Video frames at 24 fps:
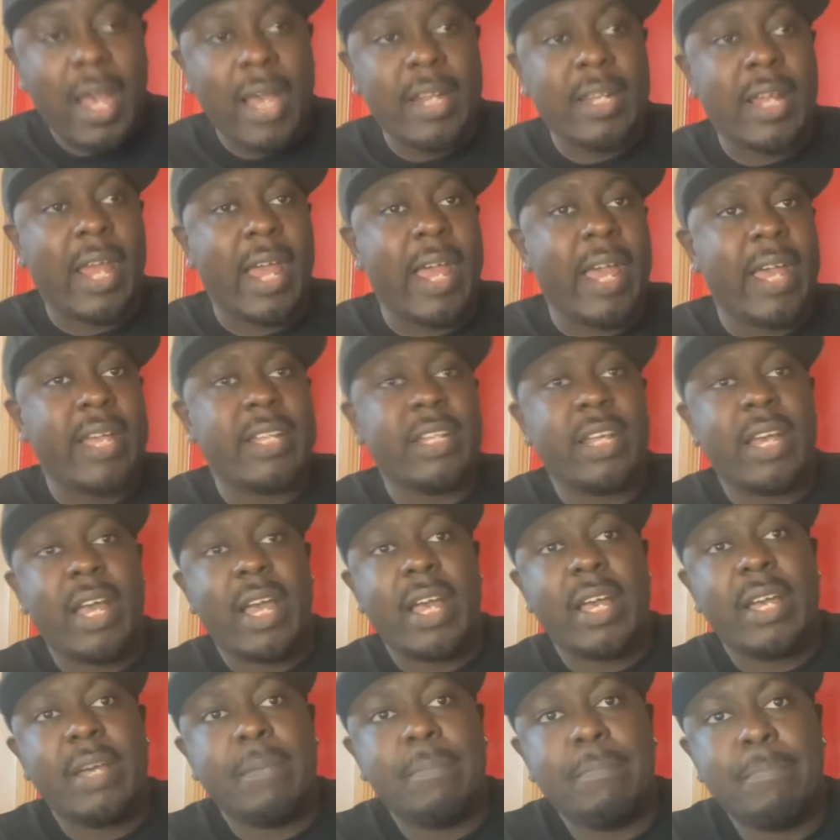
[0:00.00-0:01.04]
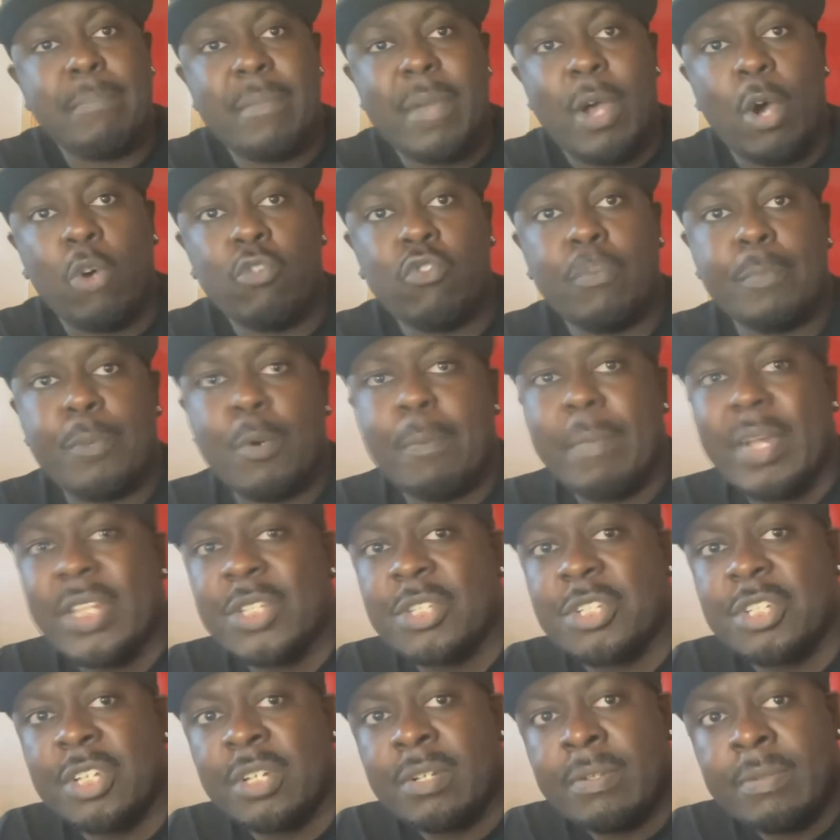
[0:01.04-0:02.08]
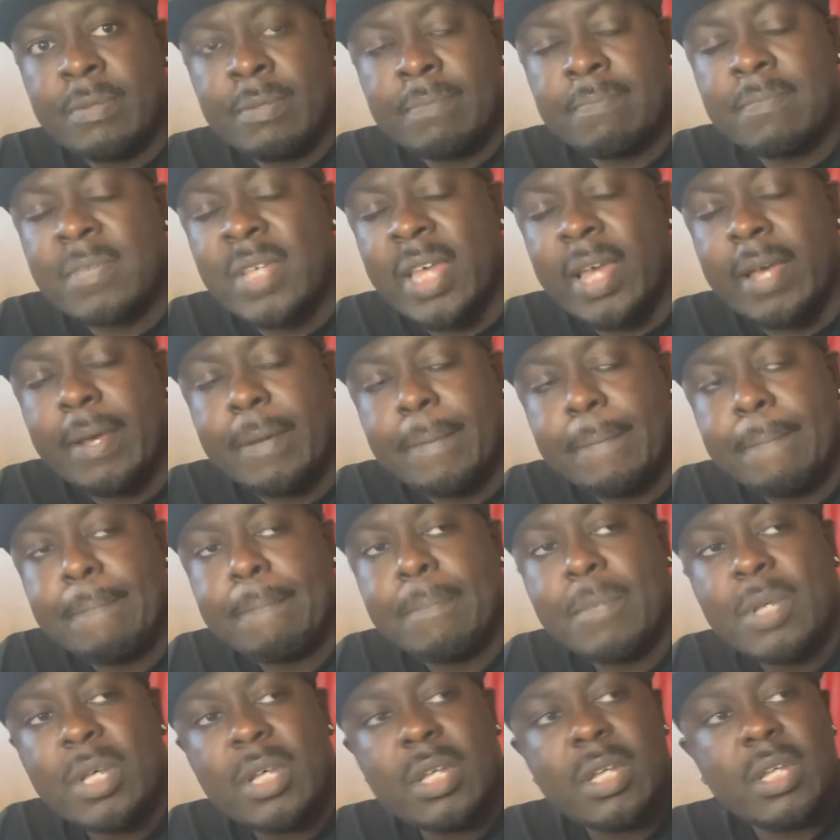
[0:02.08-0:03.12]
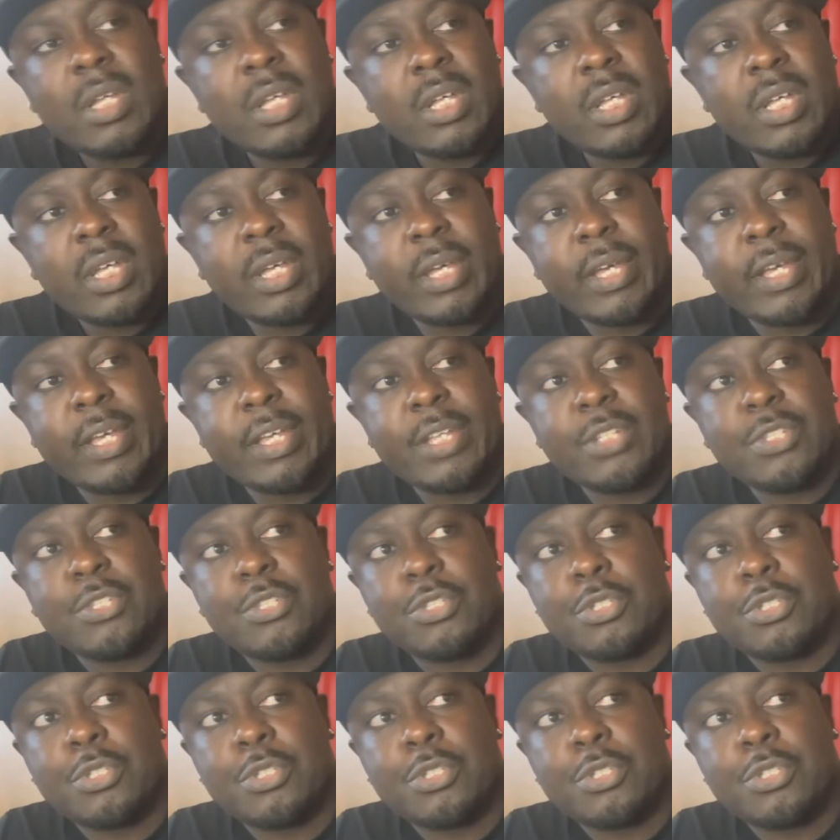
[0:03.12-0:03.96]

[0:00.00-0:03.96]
and and um, honourable mention, yeah, is